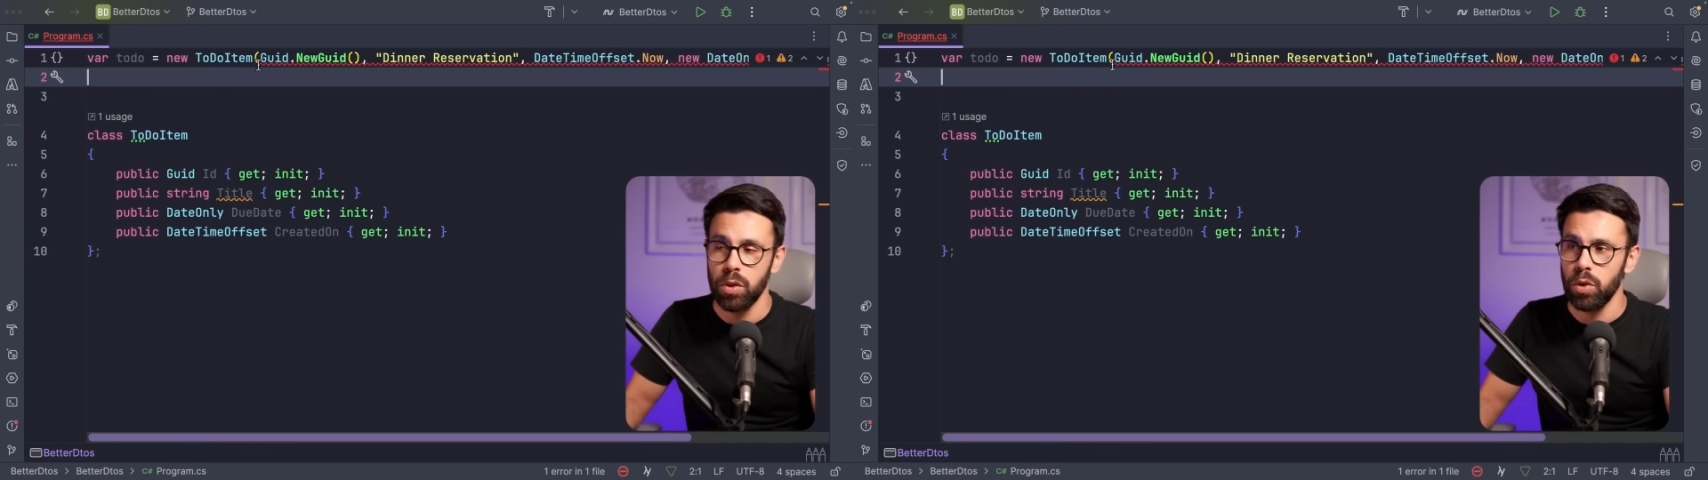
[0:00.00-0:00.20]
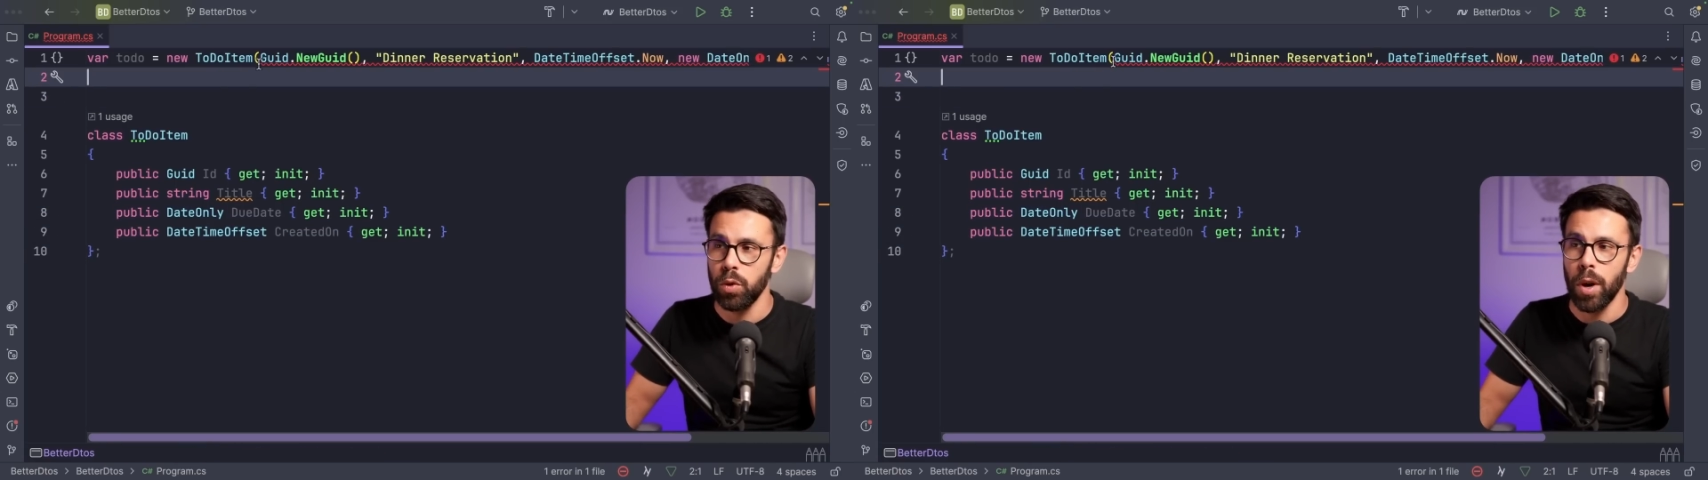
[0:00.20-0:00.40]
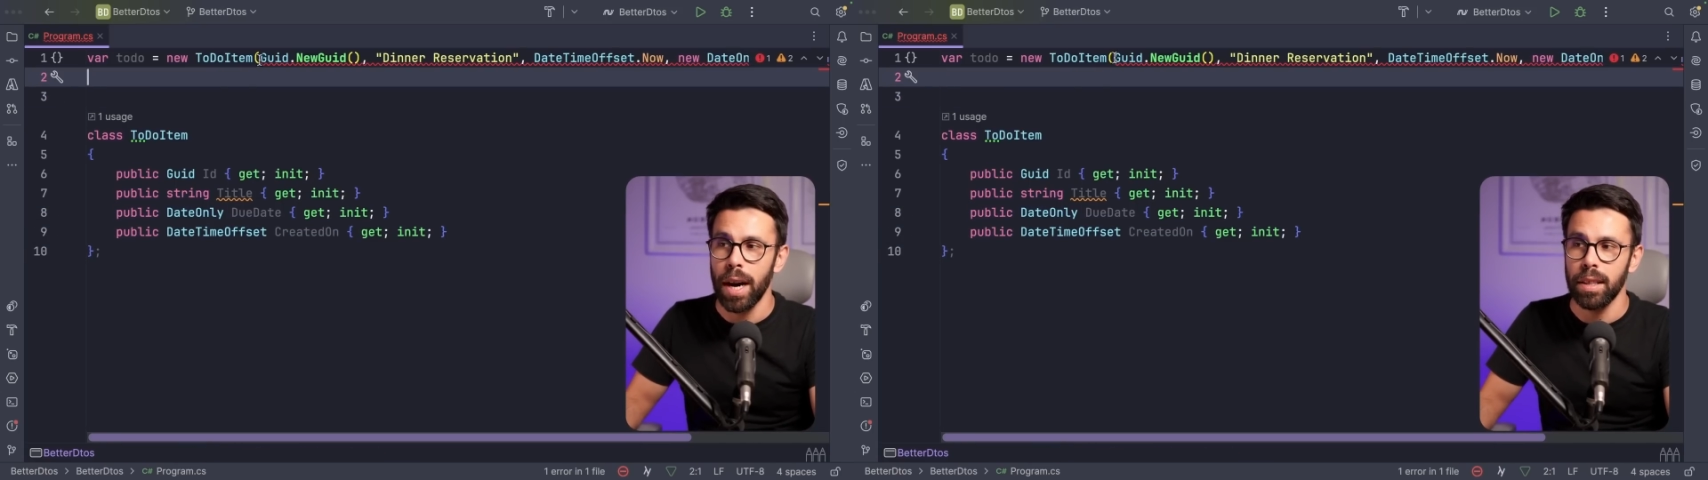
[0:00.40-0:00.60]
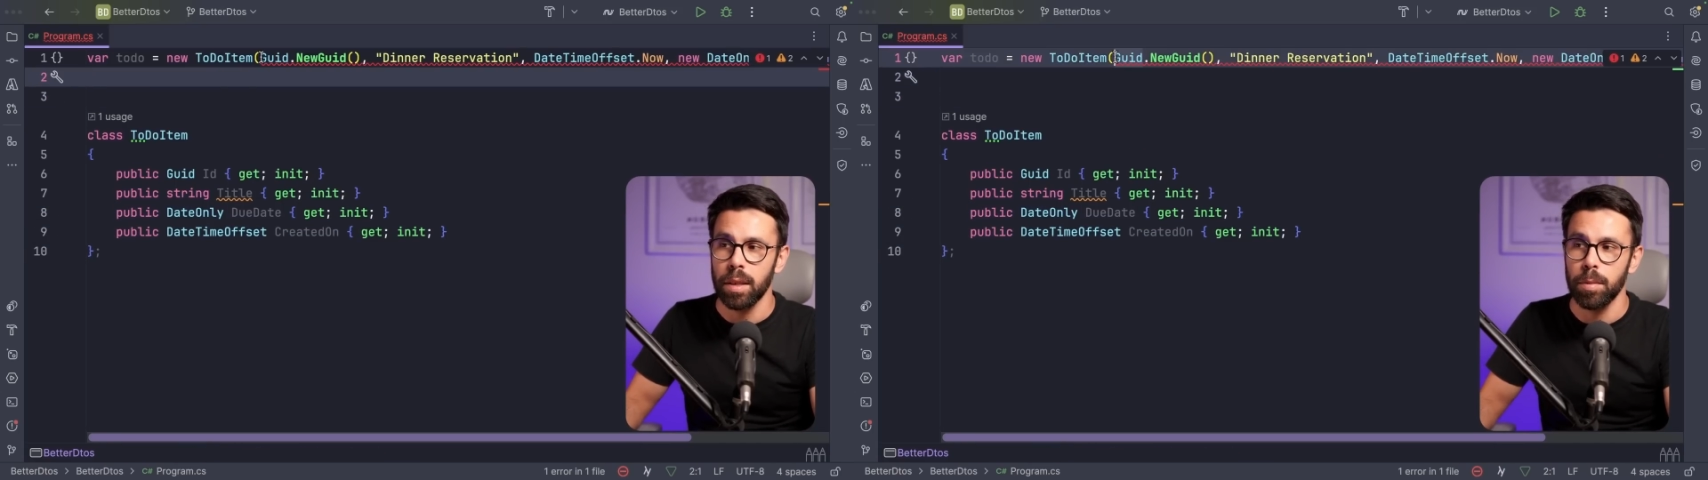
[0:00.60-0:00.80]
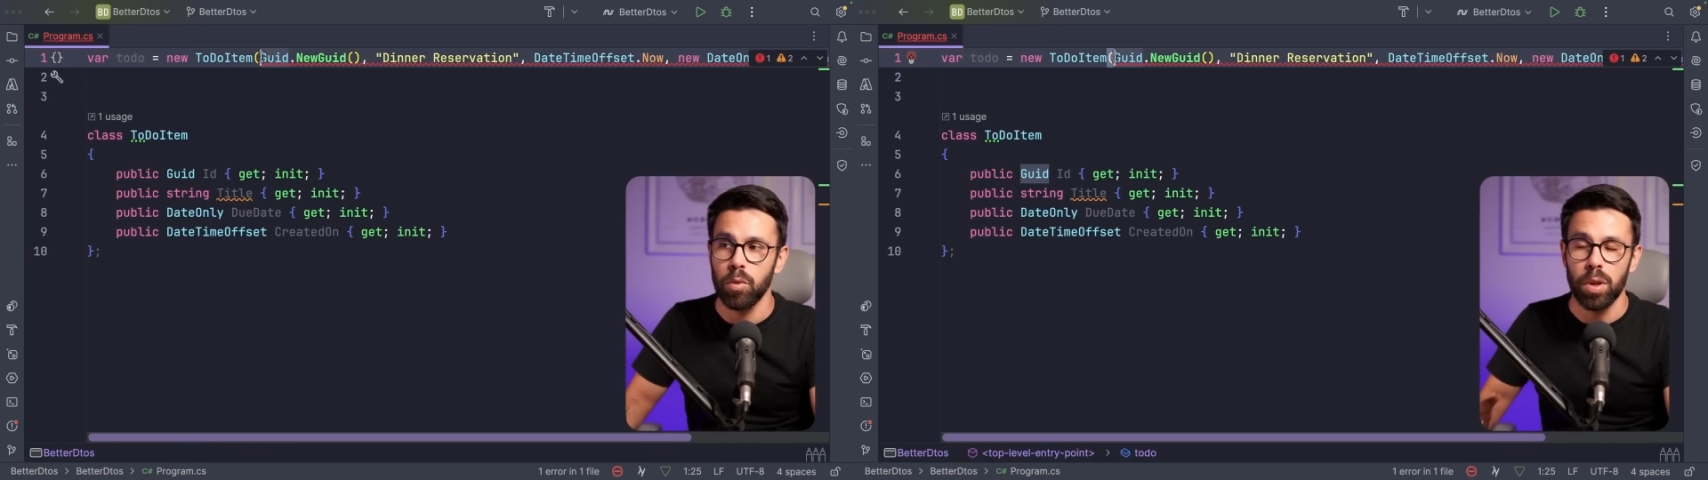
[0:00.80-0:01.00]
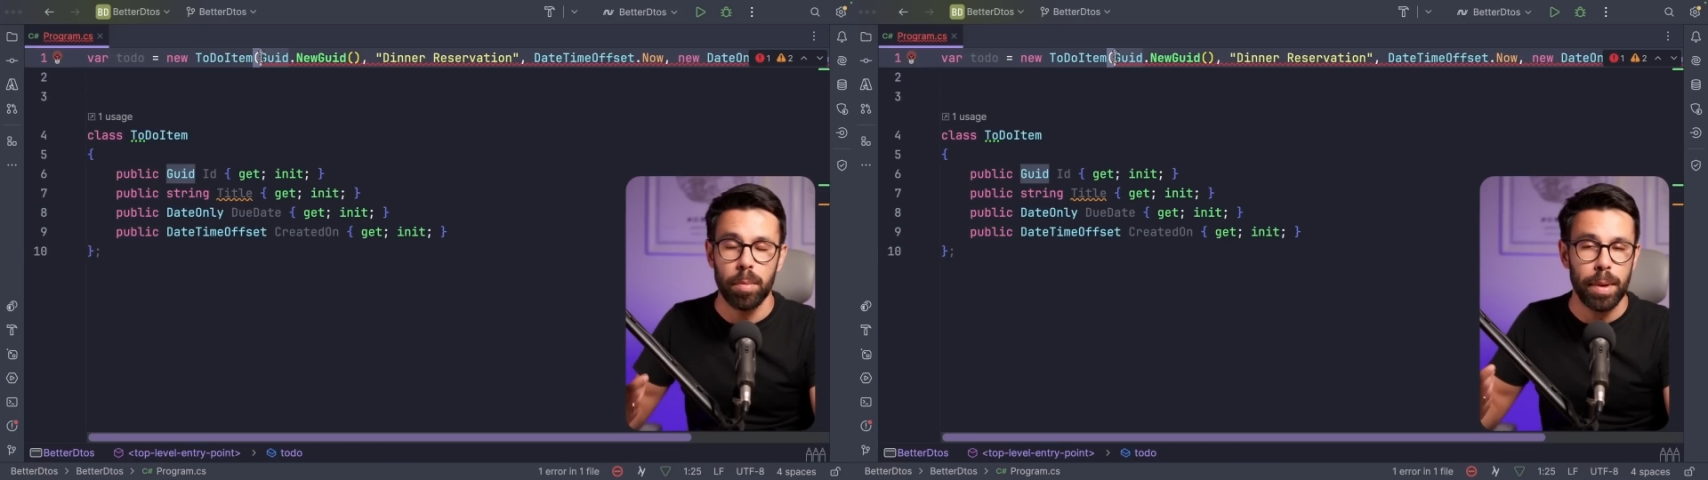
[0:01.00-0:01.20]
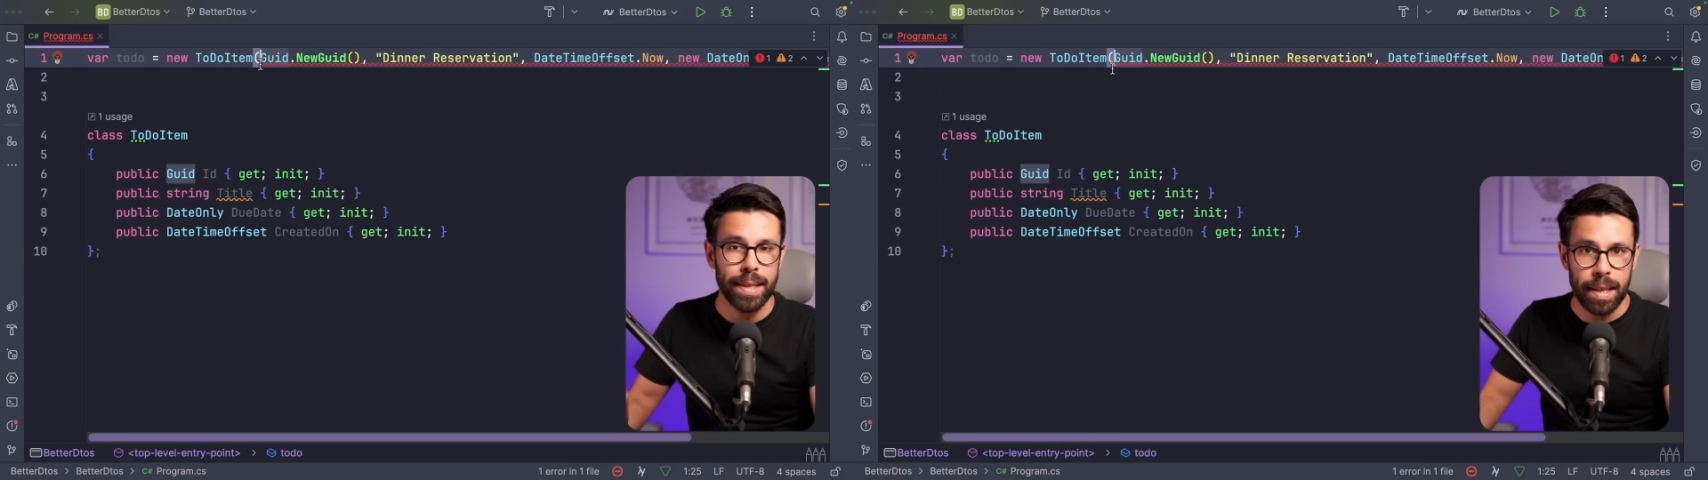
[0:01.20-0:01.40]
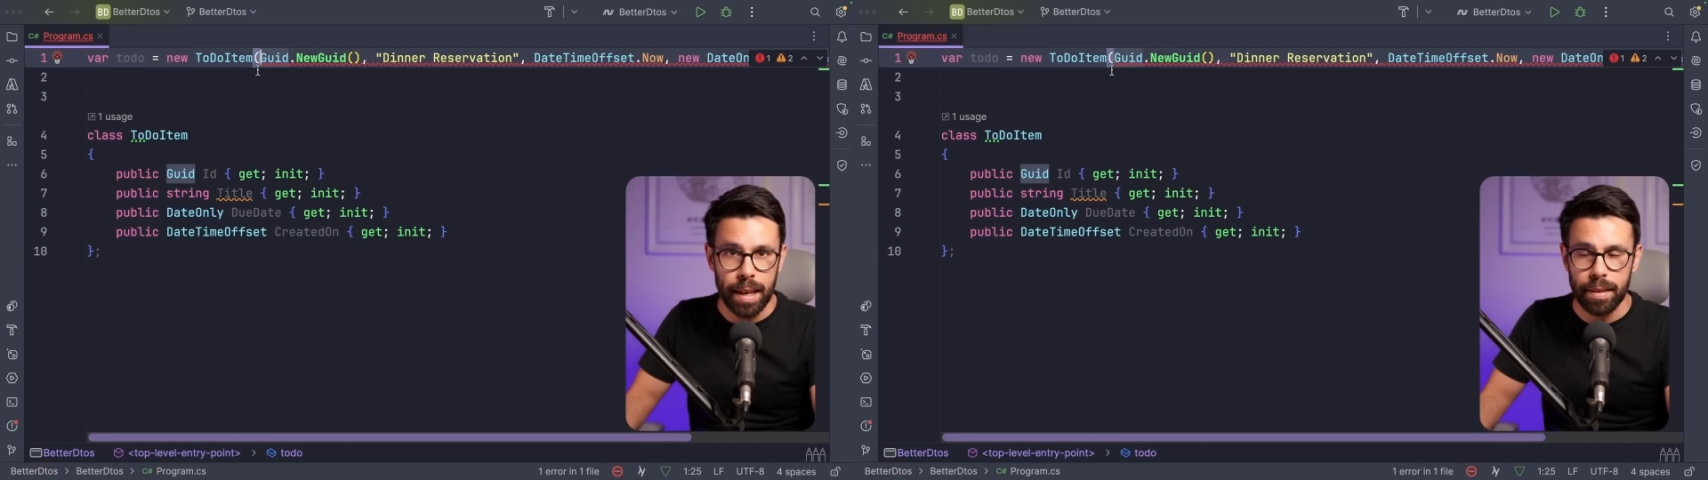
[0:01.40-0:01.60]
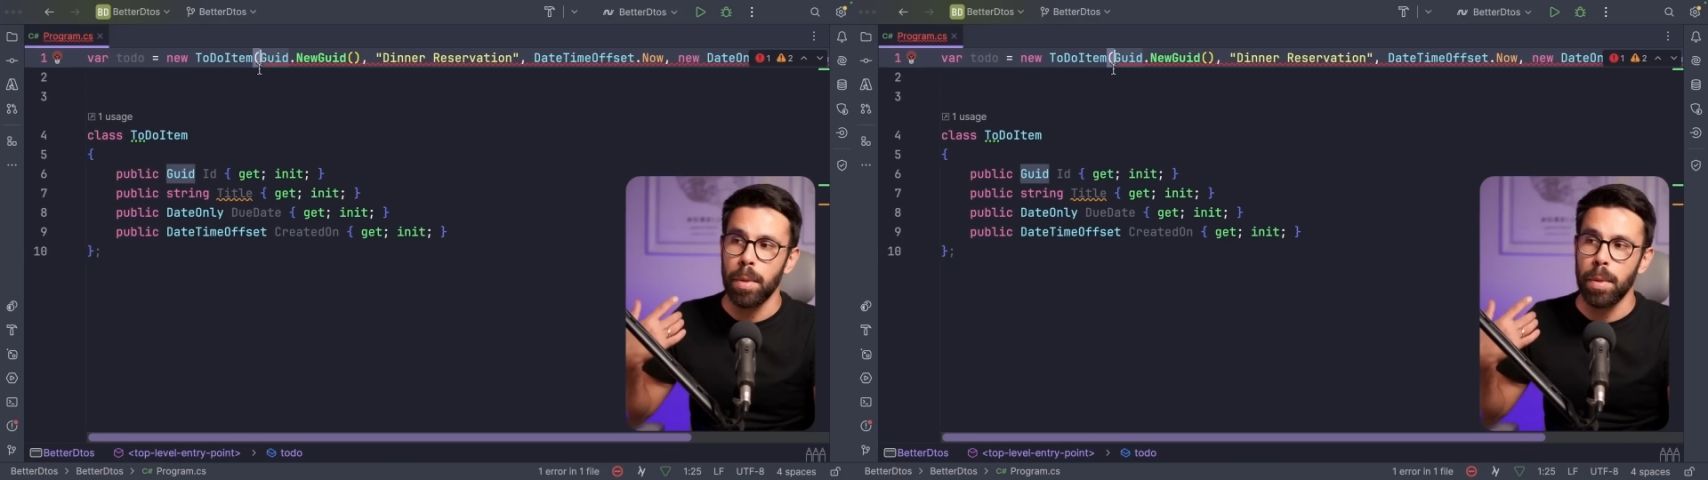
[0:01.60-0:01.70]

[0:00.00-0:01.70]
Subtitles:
to-do item will be set,